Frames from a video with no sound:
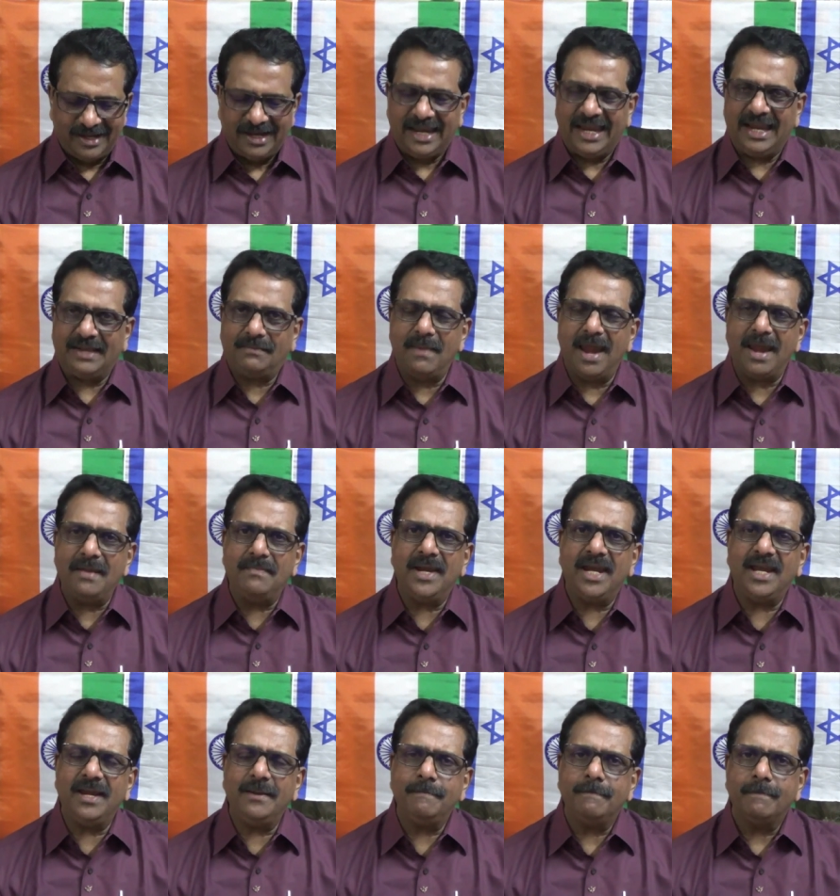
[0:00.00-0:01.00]
It may
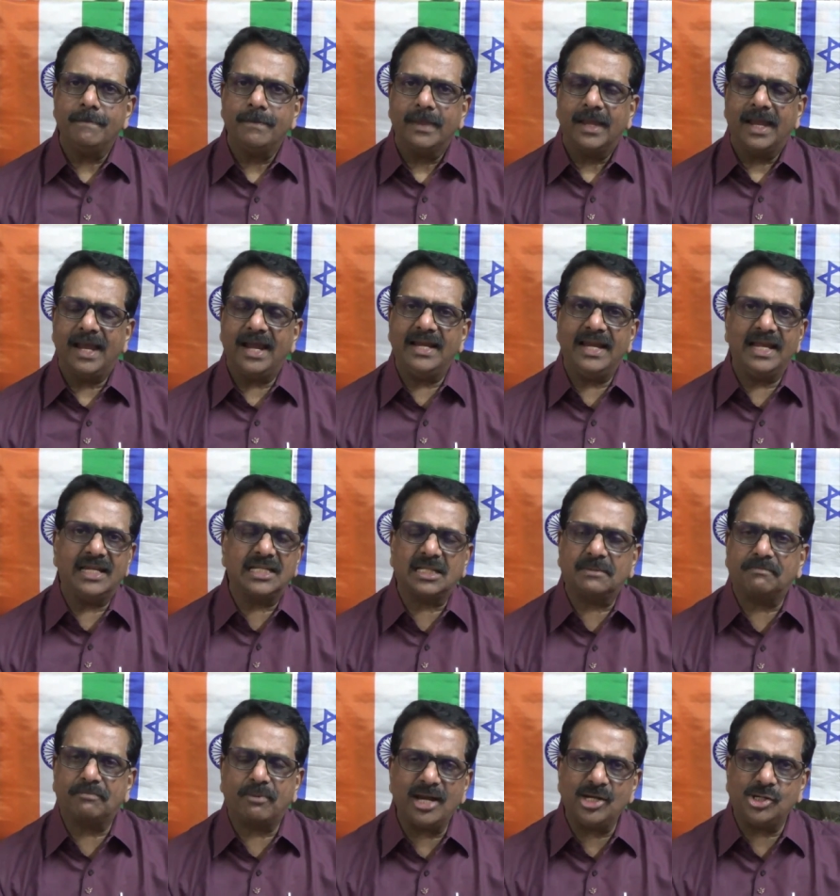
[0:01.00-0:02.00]
be an
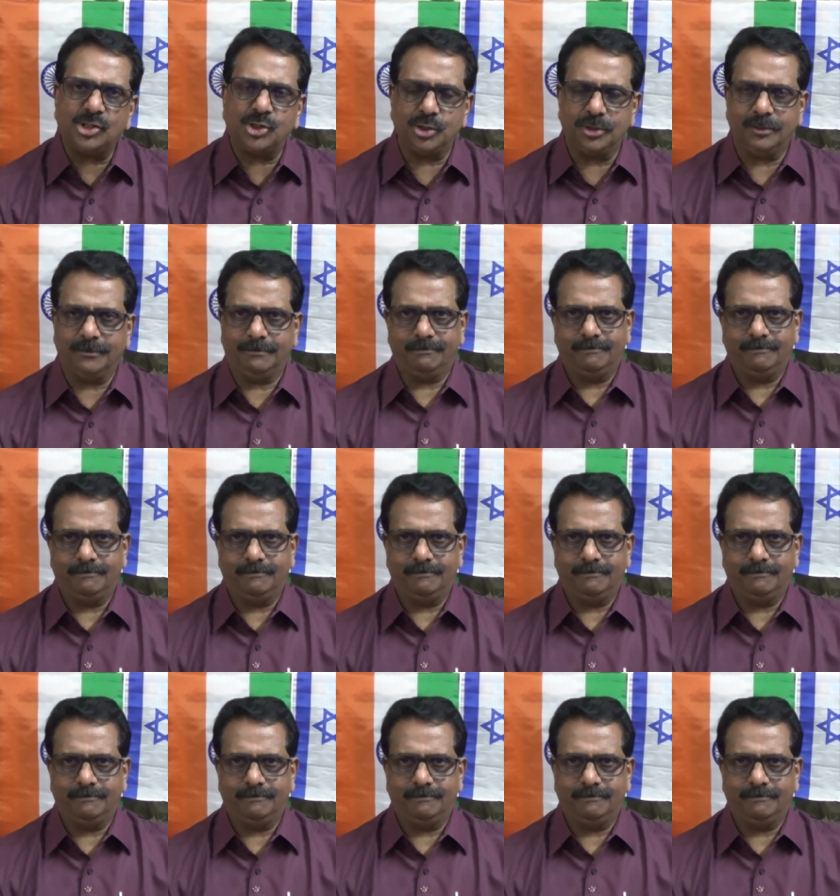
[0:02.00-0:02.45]
expression